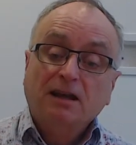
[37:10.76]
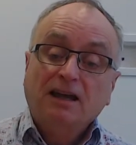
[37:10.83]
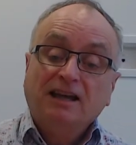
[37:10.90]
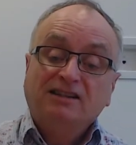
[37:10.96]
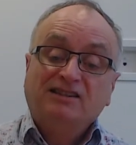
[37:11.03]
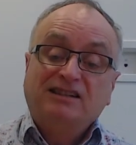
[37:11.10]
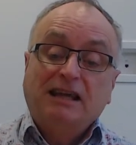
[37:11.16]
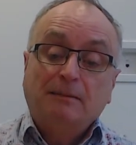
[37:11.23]

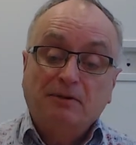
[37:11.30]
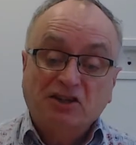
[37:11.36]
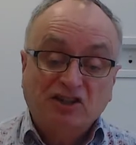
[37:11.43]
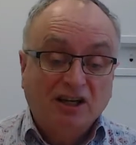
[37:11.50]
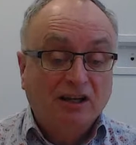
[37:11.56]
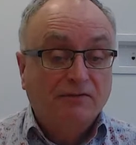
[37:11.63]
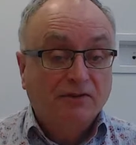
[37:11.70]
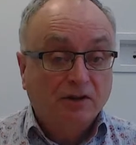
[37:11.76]

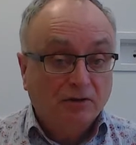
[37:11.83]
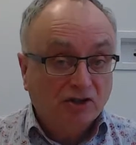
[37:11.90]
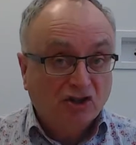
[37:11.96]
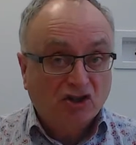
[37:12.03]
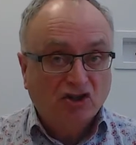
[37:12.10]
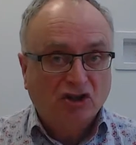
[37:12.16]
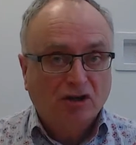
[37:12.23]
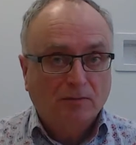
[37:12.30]
establishing if there is
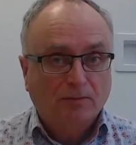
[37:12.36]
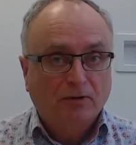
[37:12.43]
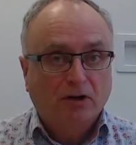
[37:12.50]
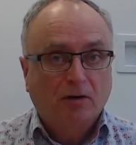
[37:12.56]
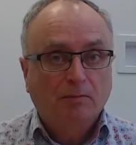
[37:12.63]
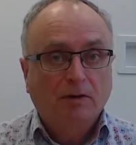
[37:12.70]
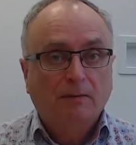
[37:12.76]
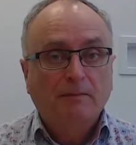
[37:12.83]
a sugar
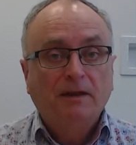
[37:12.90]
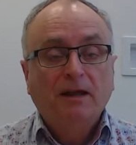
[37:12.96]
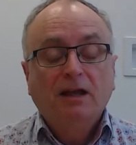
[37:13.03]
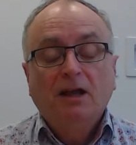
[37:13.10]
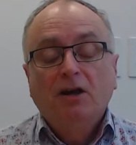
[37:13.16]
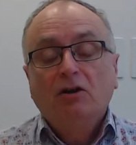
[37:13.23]
problem.